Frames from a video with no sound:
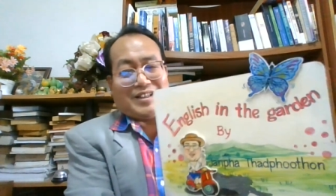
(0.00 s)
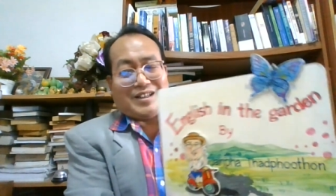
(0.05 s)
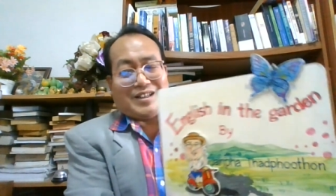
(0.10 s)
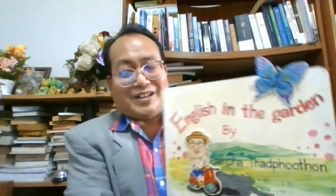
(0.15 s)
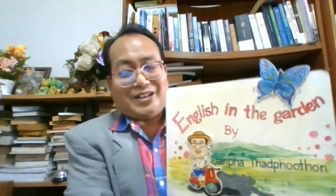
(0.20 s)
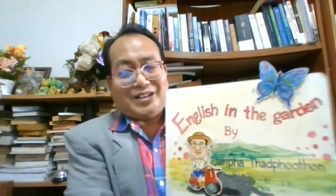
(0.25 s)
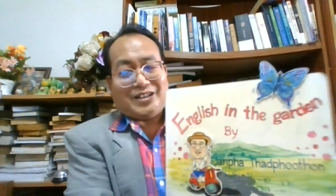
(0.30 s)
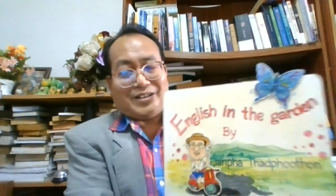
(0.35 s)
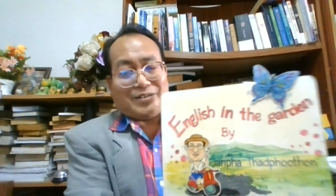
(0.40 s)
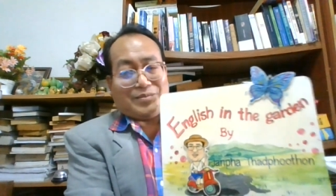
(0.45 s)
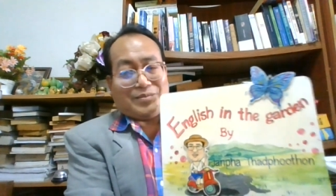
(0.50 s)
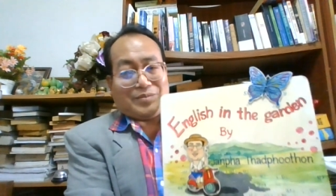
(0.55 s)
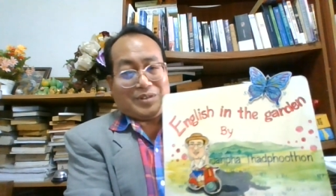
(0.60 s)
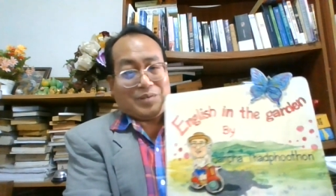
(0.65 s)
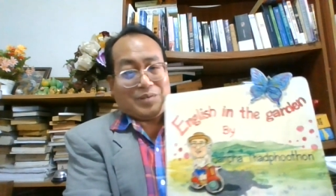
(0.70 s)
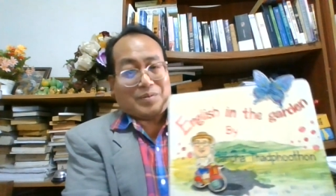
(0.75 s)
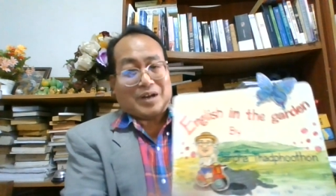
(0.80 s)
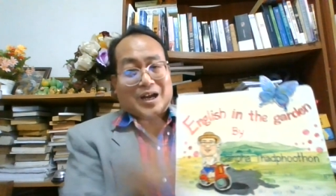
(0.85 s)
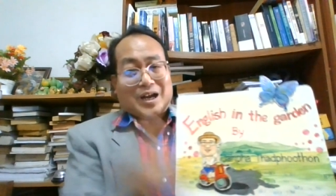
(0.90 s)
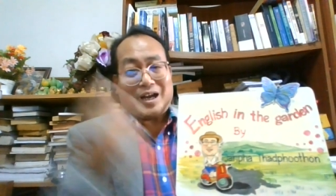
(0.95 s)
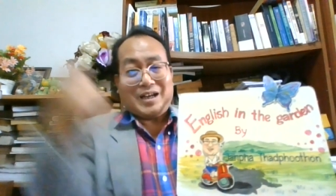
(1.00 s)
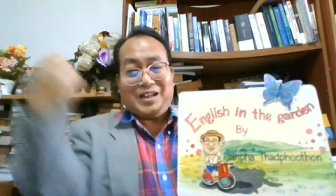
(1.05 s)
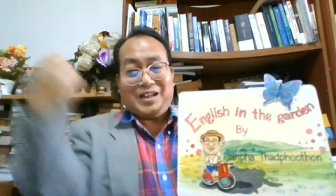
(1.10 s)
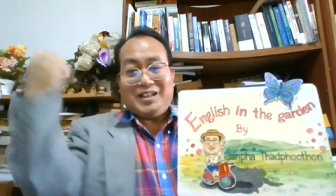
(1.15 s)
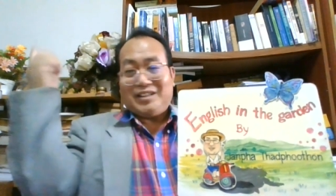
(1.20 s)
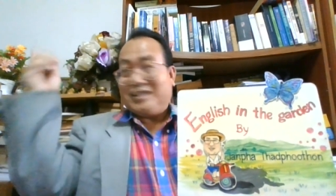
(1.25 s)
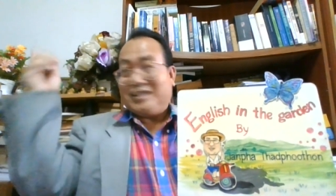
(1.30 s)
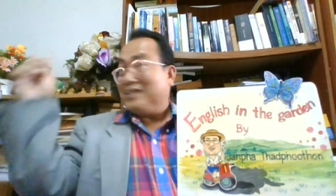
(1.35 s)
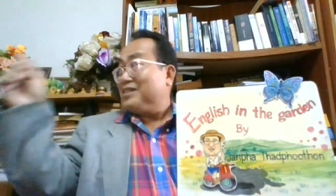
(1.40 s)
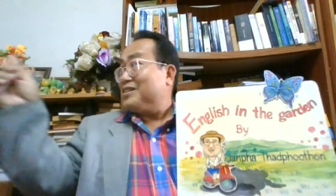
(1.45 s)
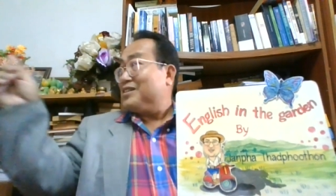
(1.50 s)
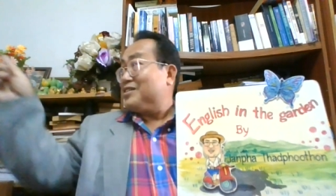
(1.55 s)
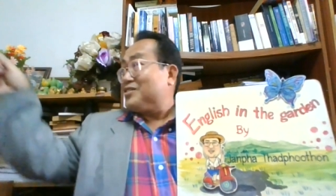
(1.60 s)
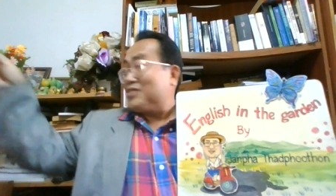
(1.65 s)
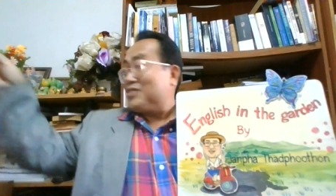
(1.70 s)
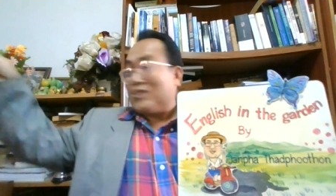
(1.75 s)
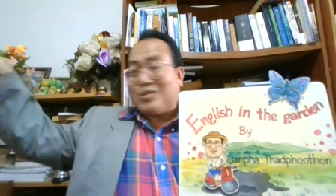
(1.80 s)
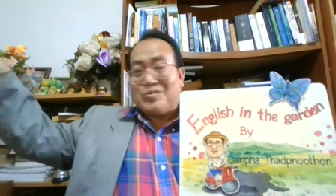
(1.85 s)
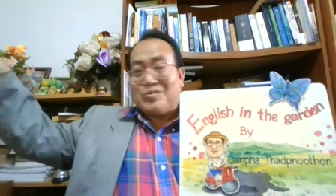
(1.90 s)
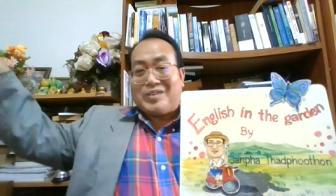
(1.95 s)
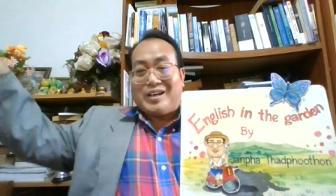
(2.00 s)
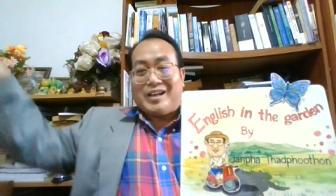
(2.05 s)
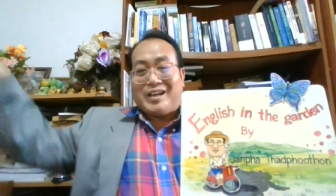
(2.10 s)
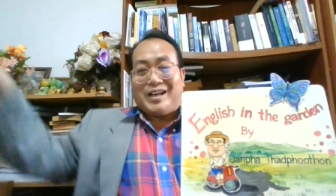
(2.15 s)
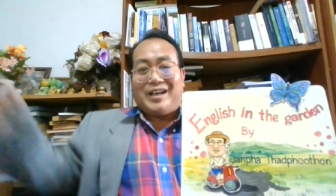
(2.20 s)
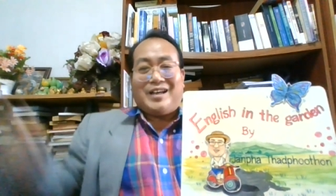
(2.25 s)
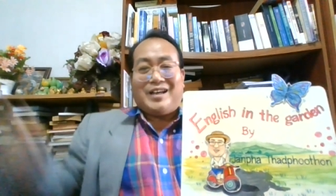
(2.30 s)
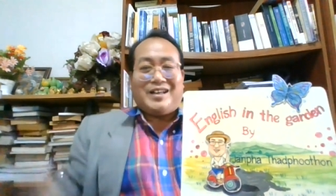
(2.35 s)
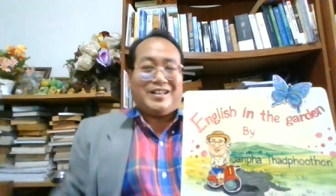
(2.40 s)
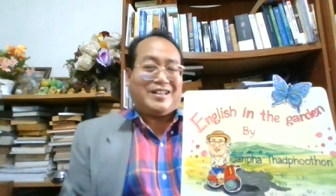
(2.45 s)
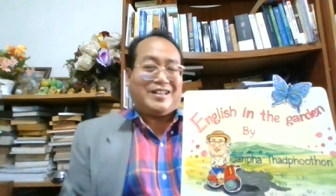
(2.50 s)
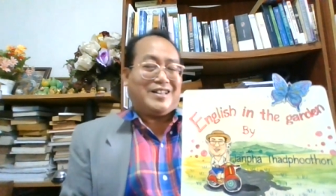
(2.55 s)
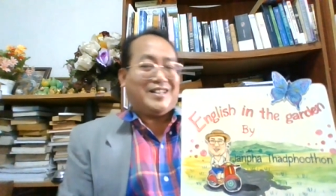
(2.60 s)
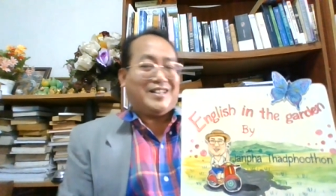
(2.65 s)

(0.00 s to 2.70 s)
The garden is just over there.